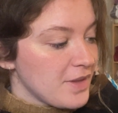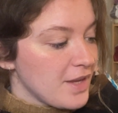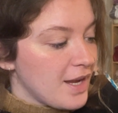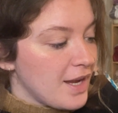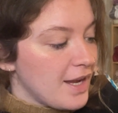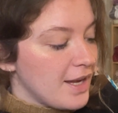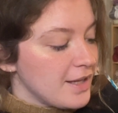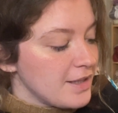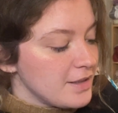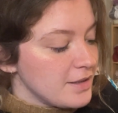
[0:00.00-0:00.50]

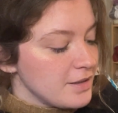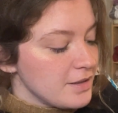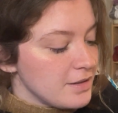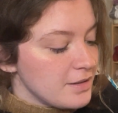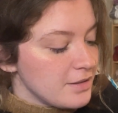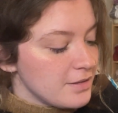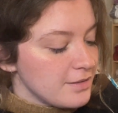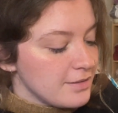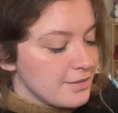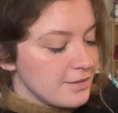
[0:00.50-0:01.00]
And
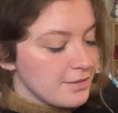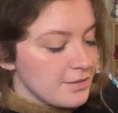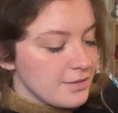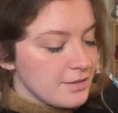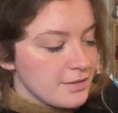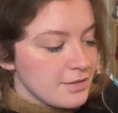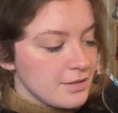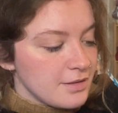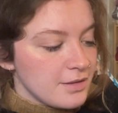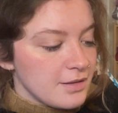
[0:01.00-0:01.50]

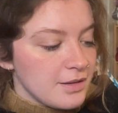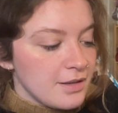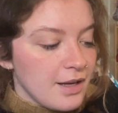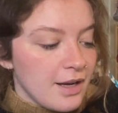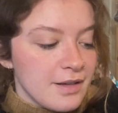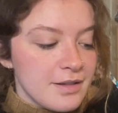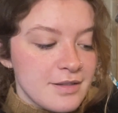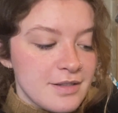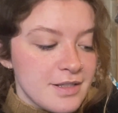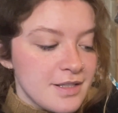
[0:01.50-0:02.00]
yeah,
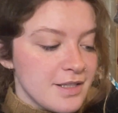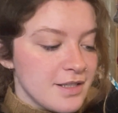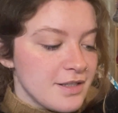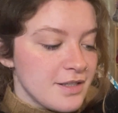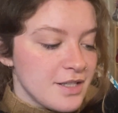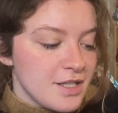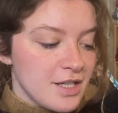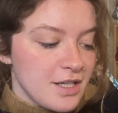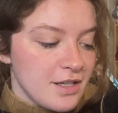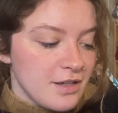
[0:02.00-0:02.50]

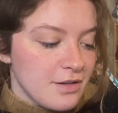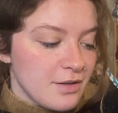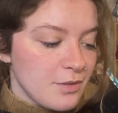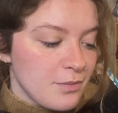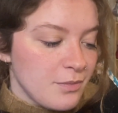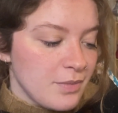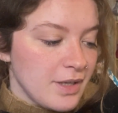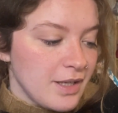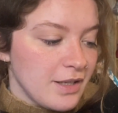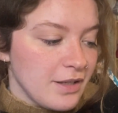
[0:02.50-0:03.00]
she
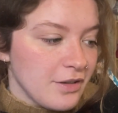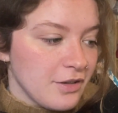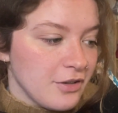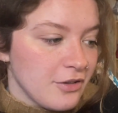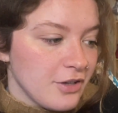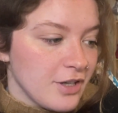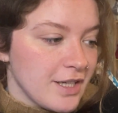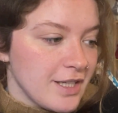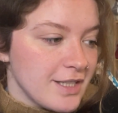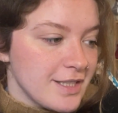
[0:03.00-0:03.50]
completely
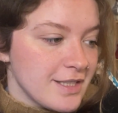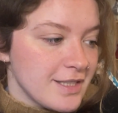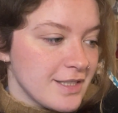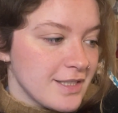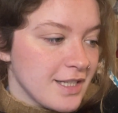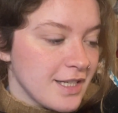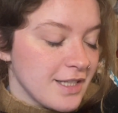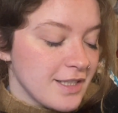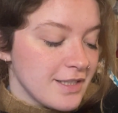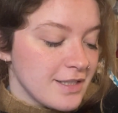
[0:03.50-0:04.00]
agreed,
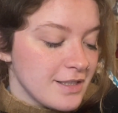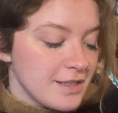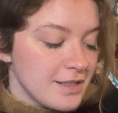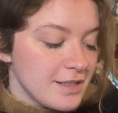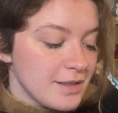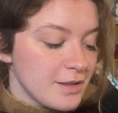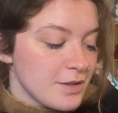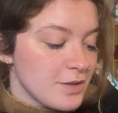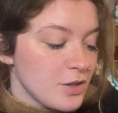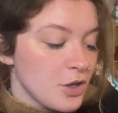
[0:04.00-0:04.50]
and
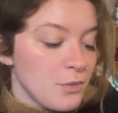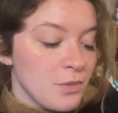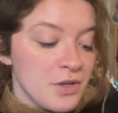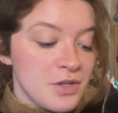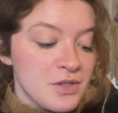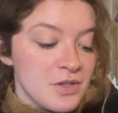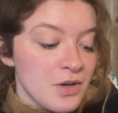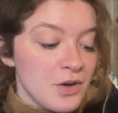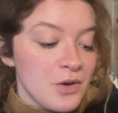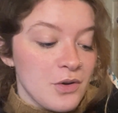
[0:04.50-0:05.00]
so much
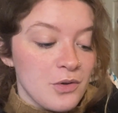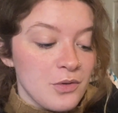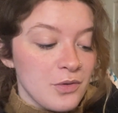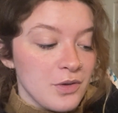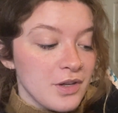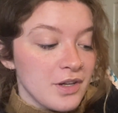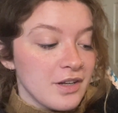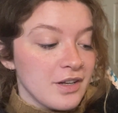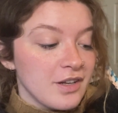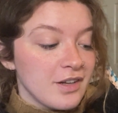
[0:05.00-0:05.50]
so
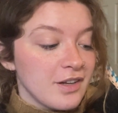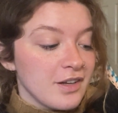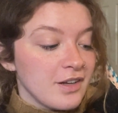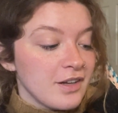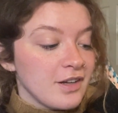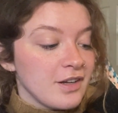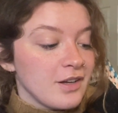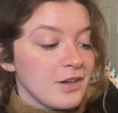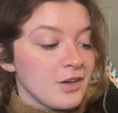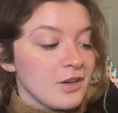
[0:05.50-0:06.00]
that
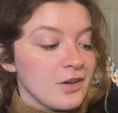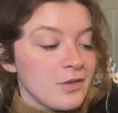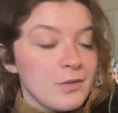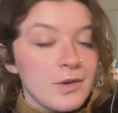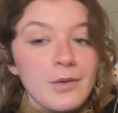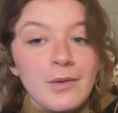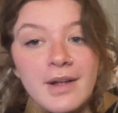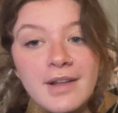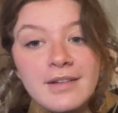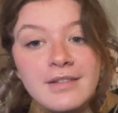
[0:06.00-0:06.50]
we
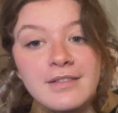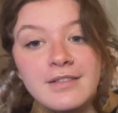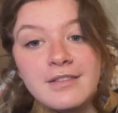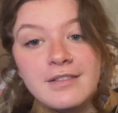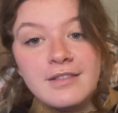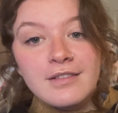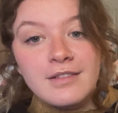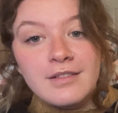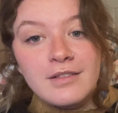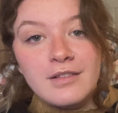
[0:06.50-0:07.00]
went
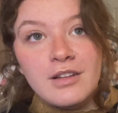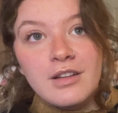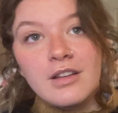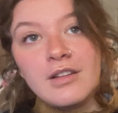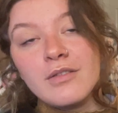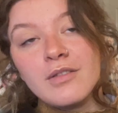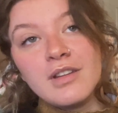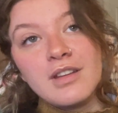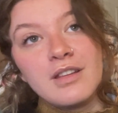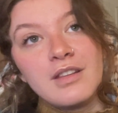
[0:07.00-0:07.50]

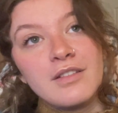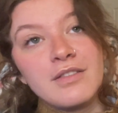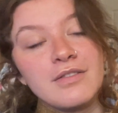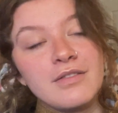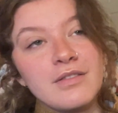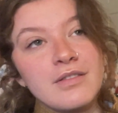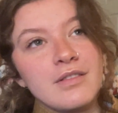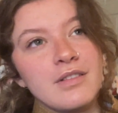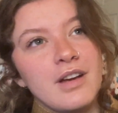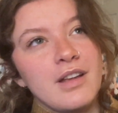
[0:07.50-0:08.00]
within the,
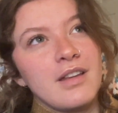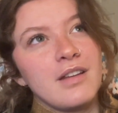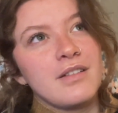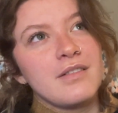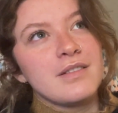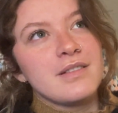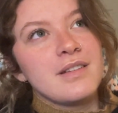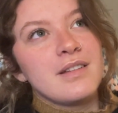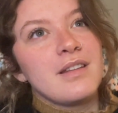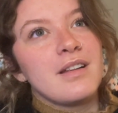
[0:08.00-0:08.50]
I think it
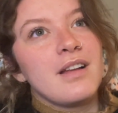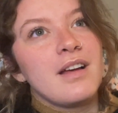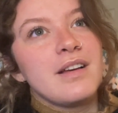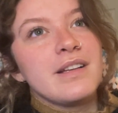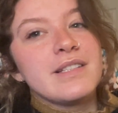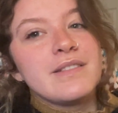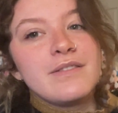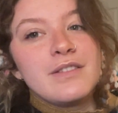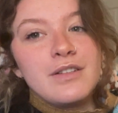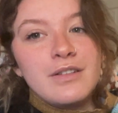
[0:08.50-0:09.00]
was like the
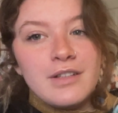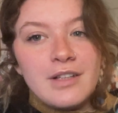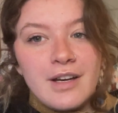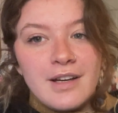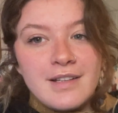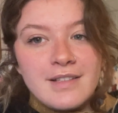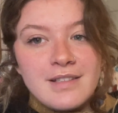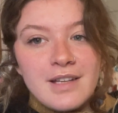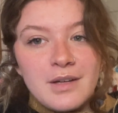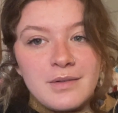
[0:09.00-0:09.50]
last few
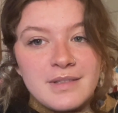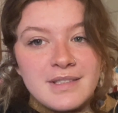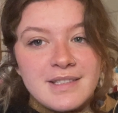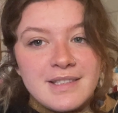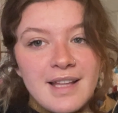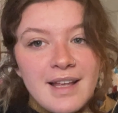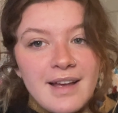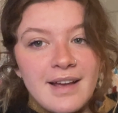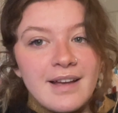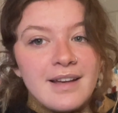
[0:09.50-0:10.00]
nights I was
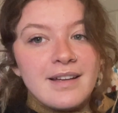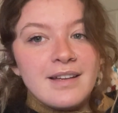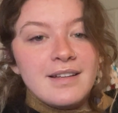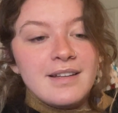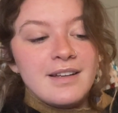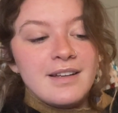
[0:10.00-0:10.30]
there,